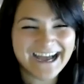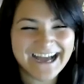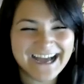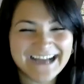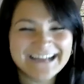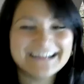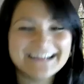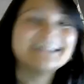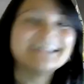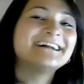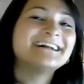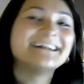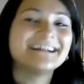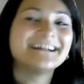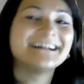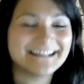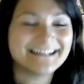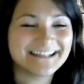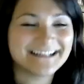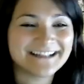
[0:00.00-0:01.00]

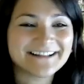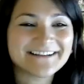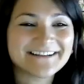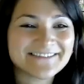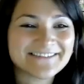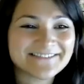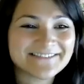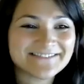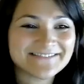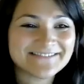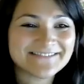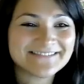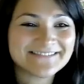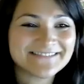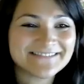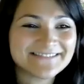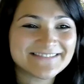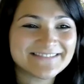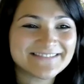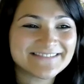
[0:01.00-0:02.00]

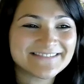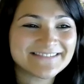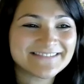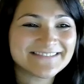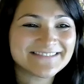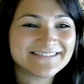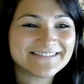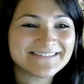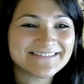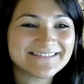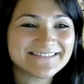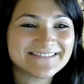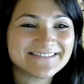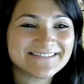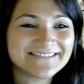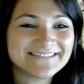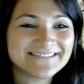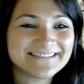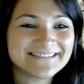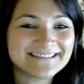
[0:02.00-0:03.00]

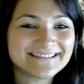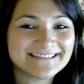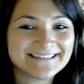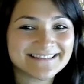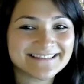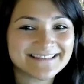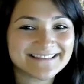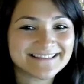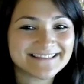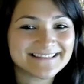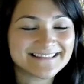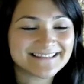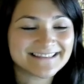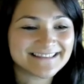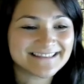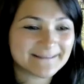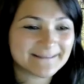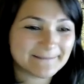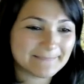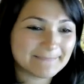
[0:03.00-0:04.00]

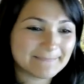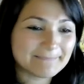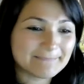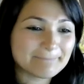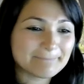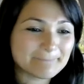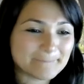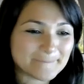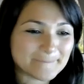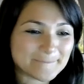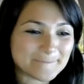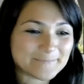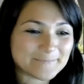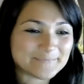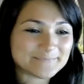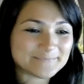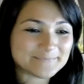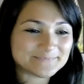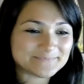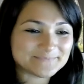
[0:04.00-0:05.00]

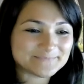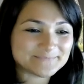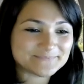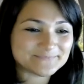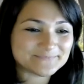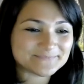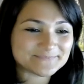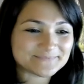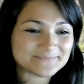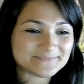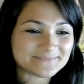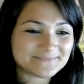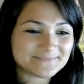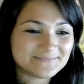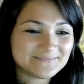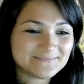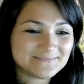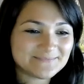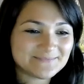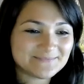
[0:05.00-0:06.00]

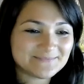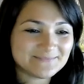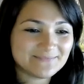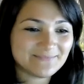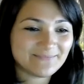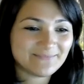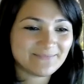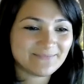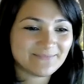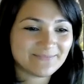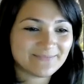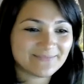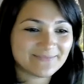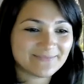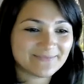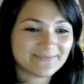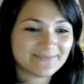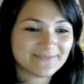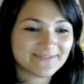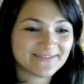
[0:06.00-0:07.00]

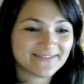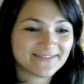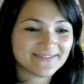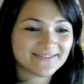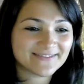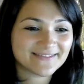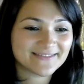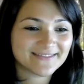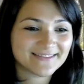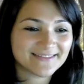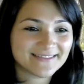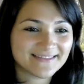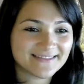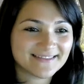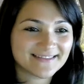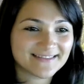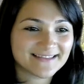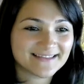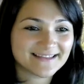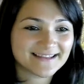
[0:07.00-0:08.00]
The person shown says nothing.